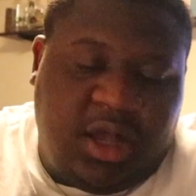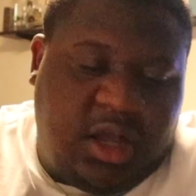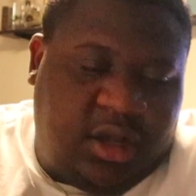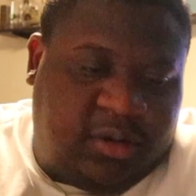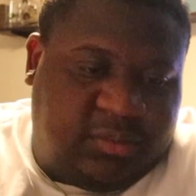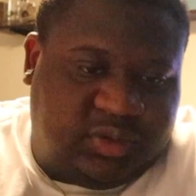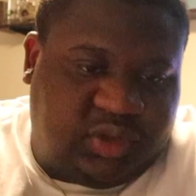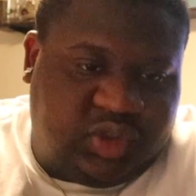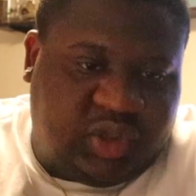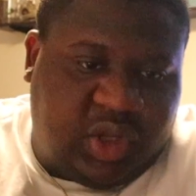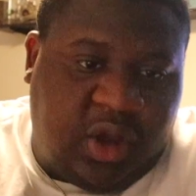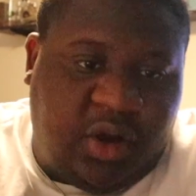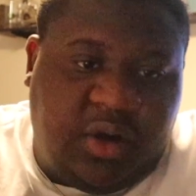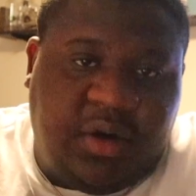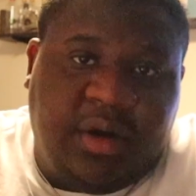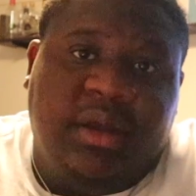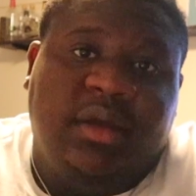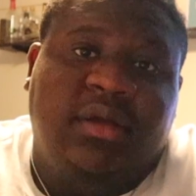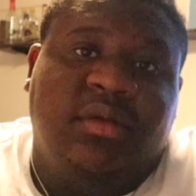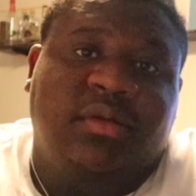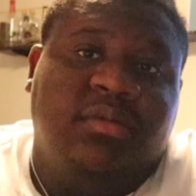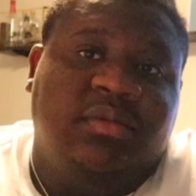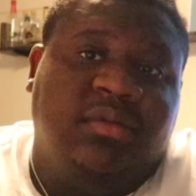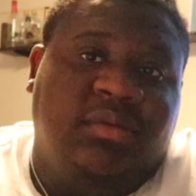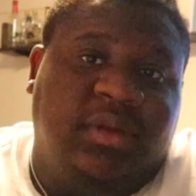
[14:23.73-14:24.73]
I'm
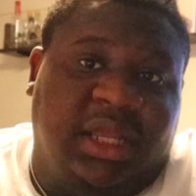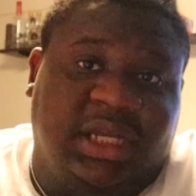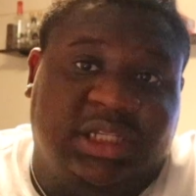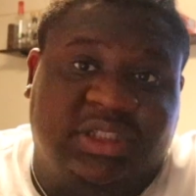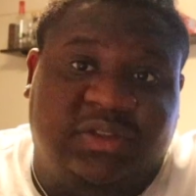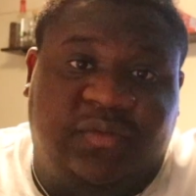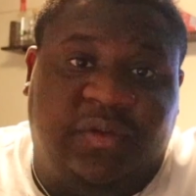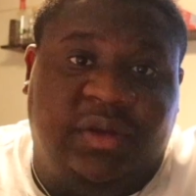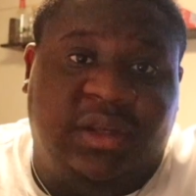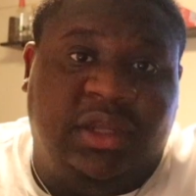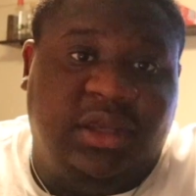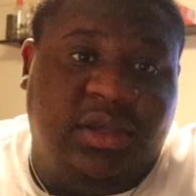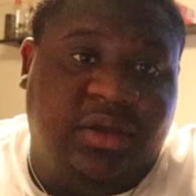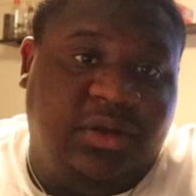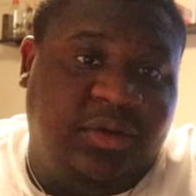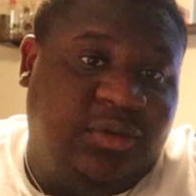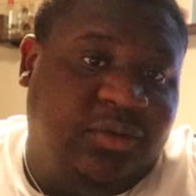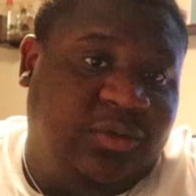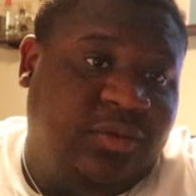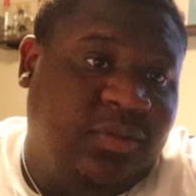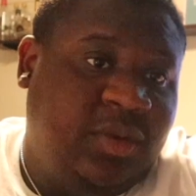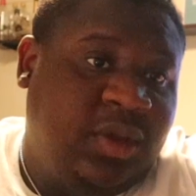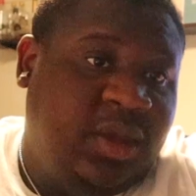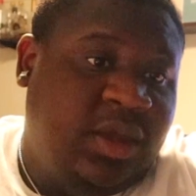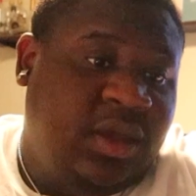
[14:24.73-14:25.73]
sorry. The next
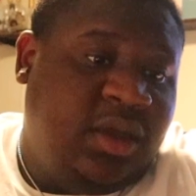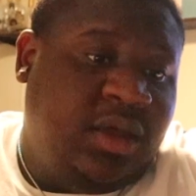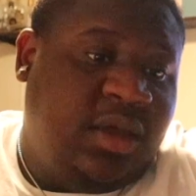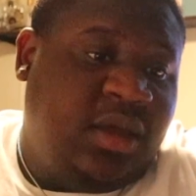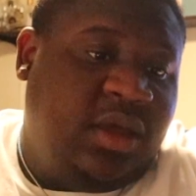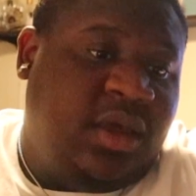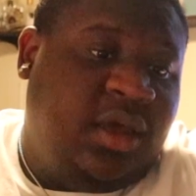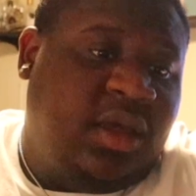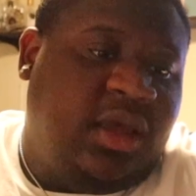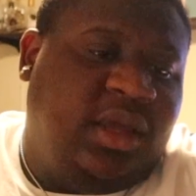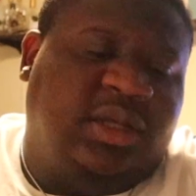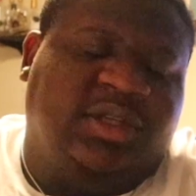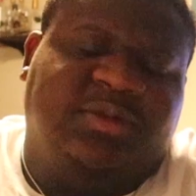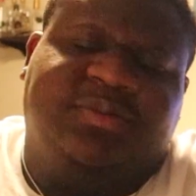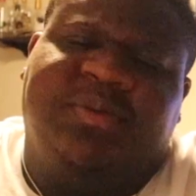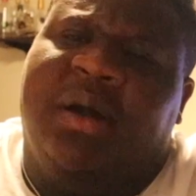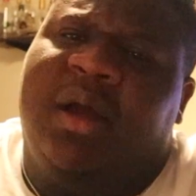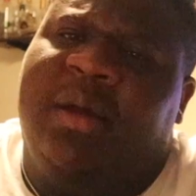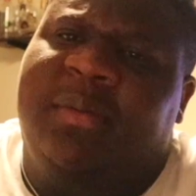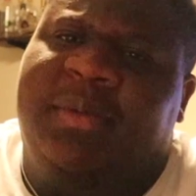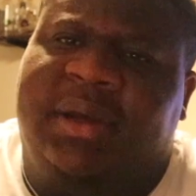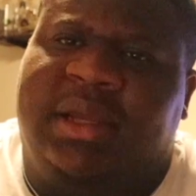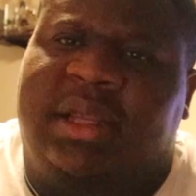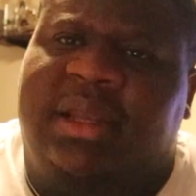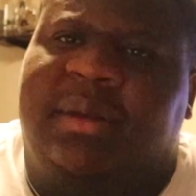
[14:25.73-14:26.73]
video is
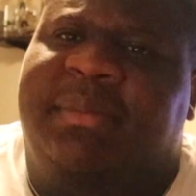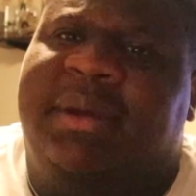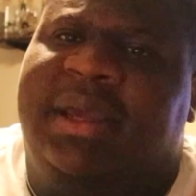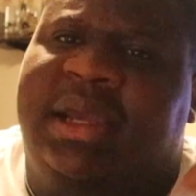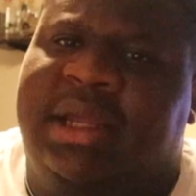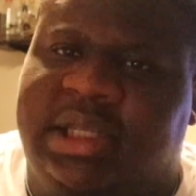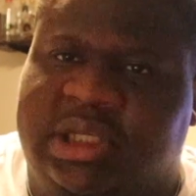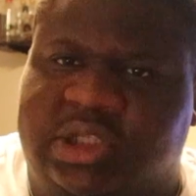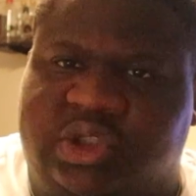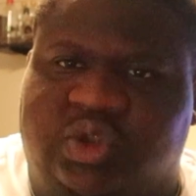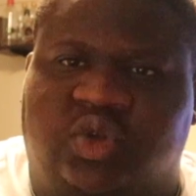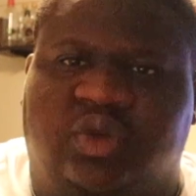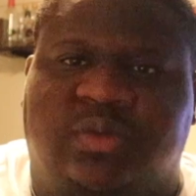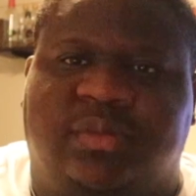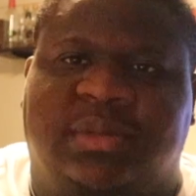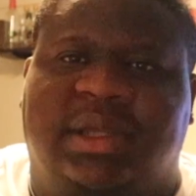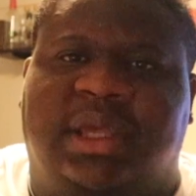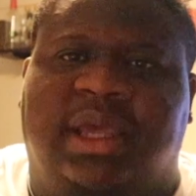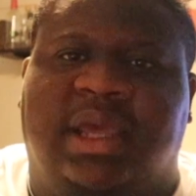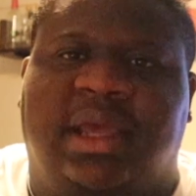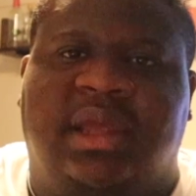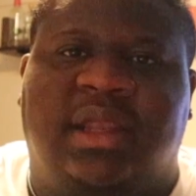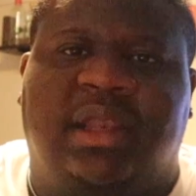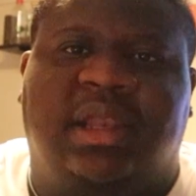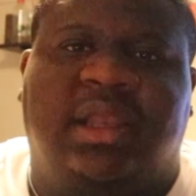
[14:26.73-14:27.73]
probably going to be in this room
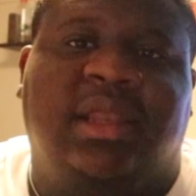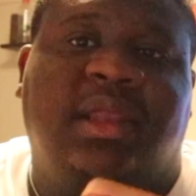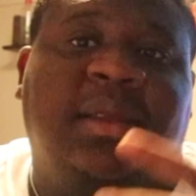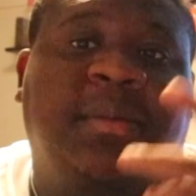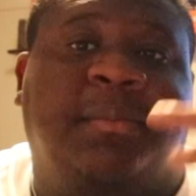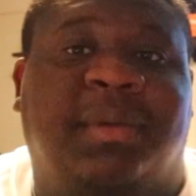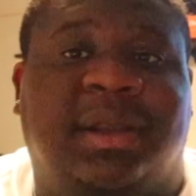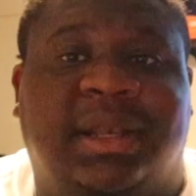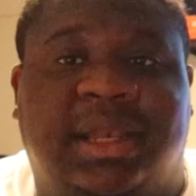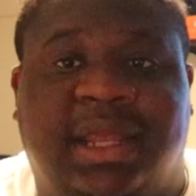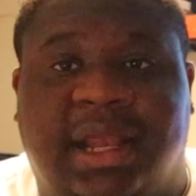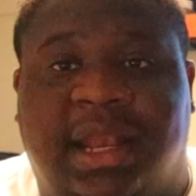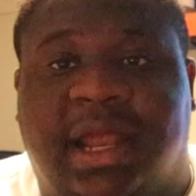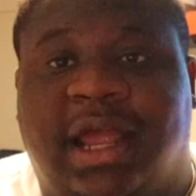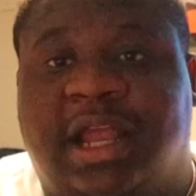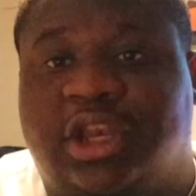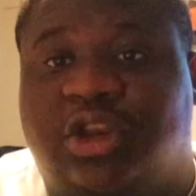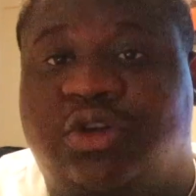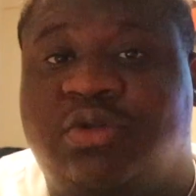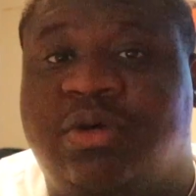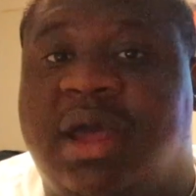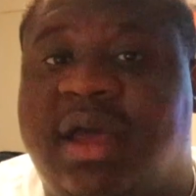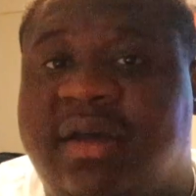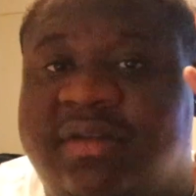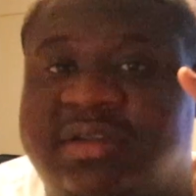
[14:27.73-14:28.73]
again, but then I
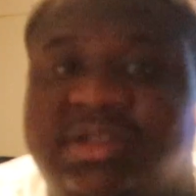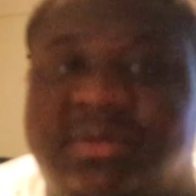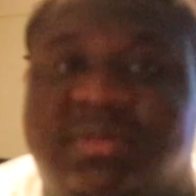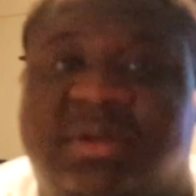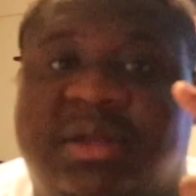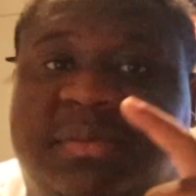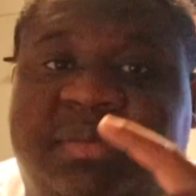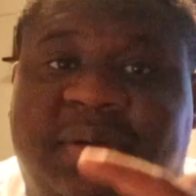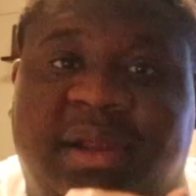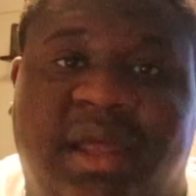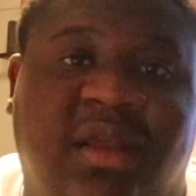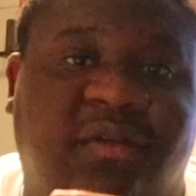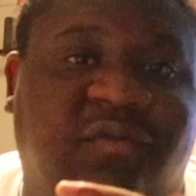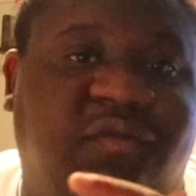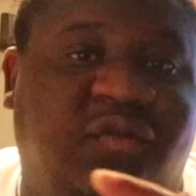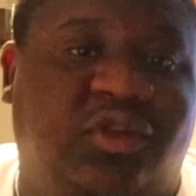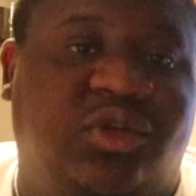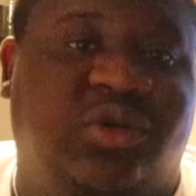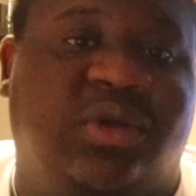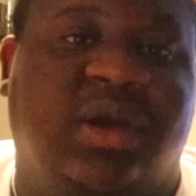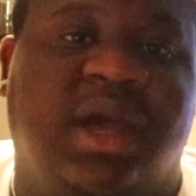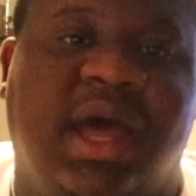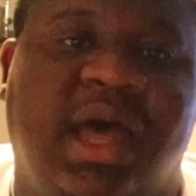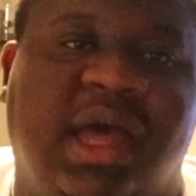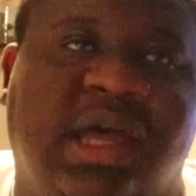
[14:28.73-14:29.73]
do have something planned for
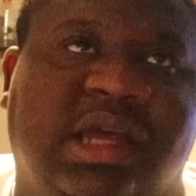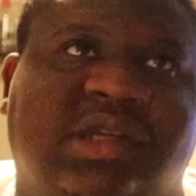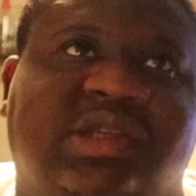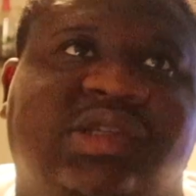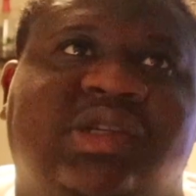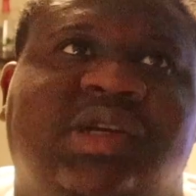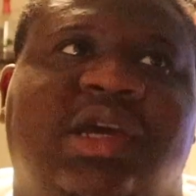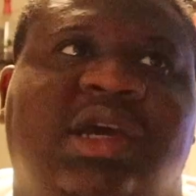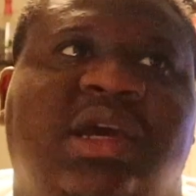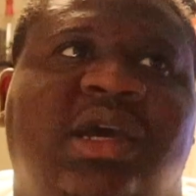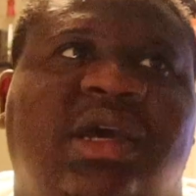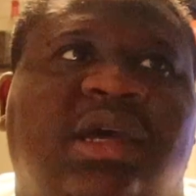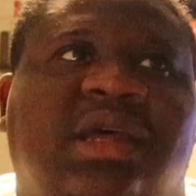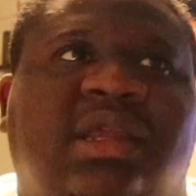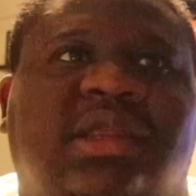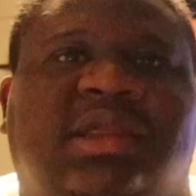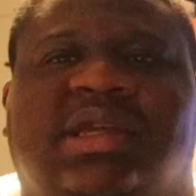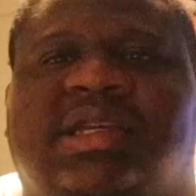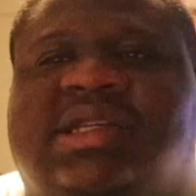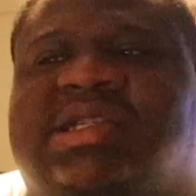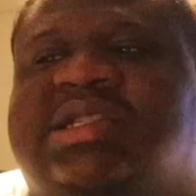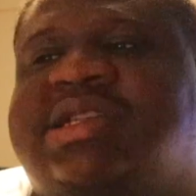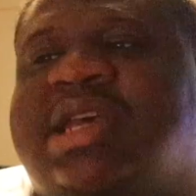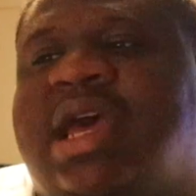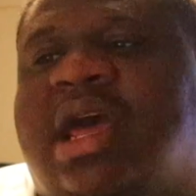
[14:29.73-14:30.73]
you guys
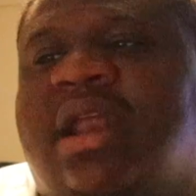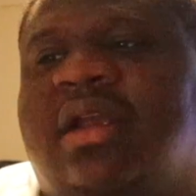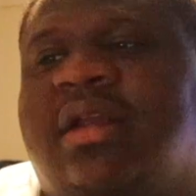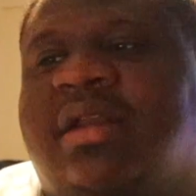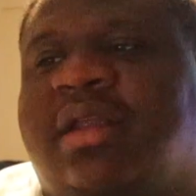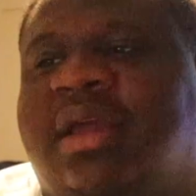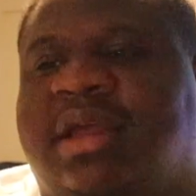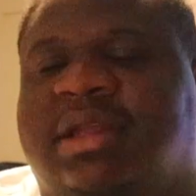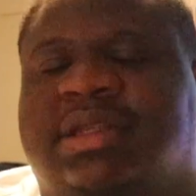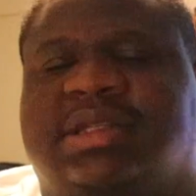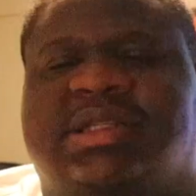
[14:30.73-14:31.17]
this Saturday.